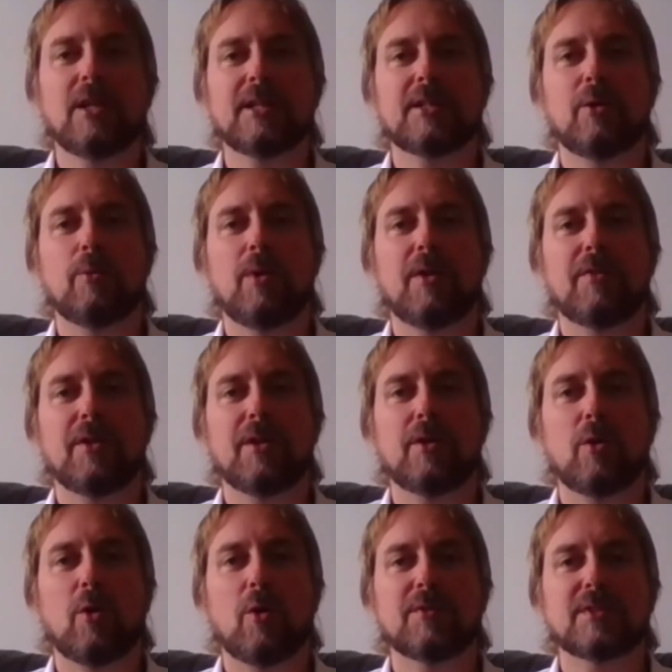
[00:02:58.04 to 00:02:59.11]
like no
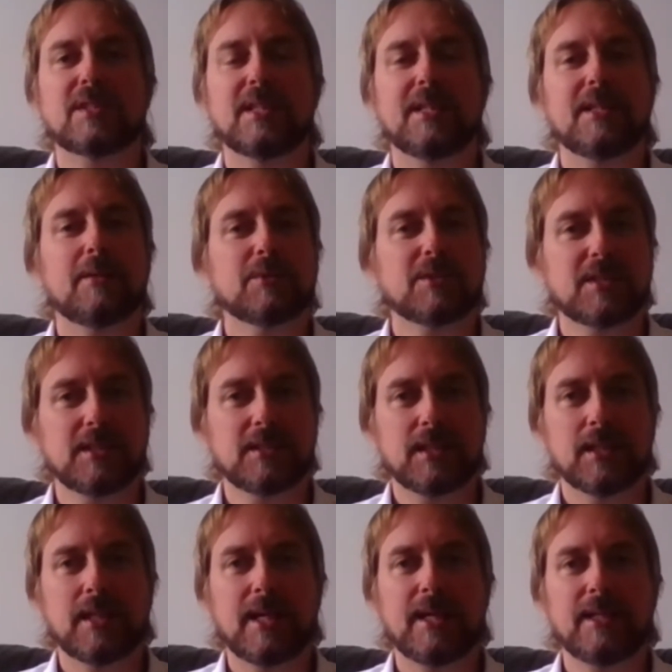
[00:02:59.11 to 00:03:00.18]
other. Obviously, there was the
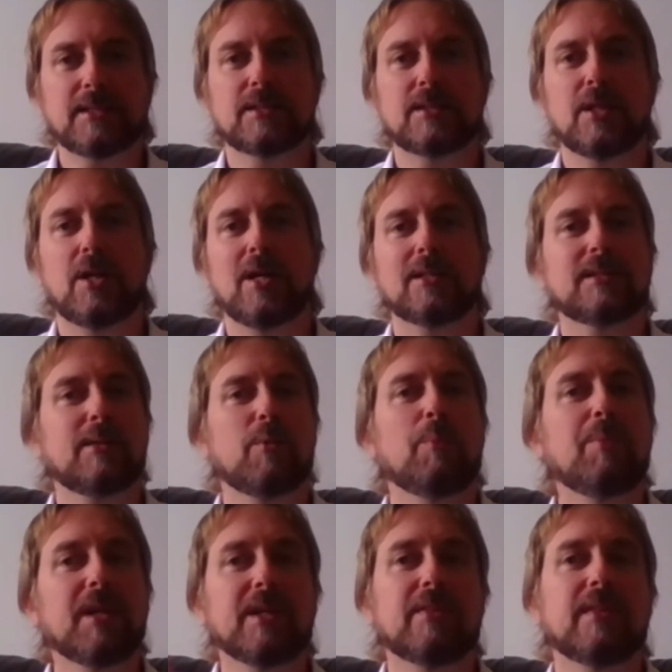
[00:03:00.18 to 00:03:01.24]
delayed start. There were
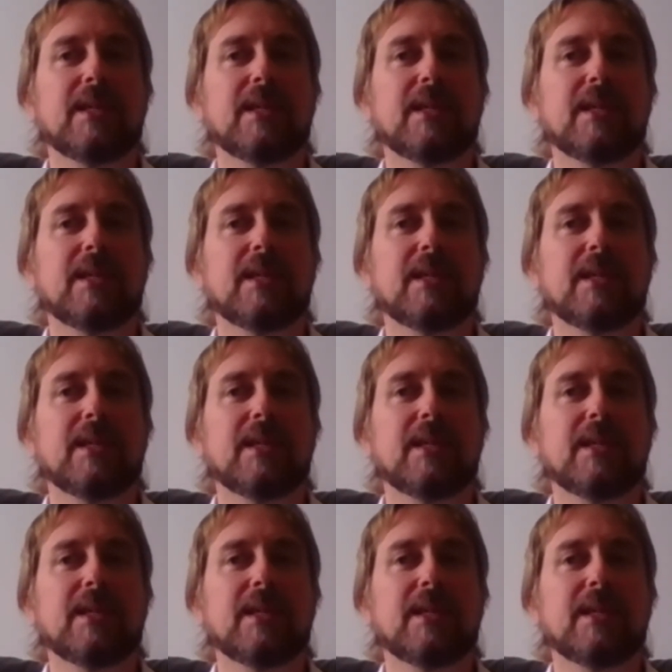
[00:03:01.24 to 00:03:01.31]
bigger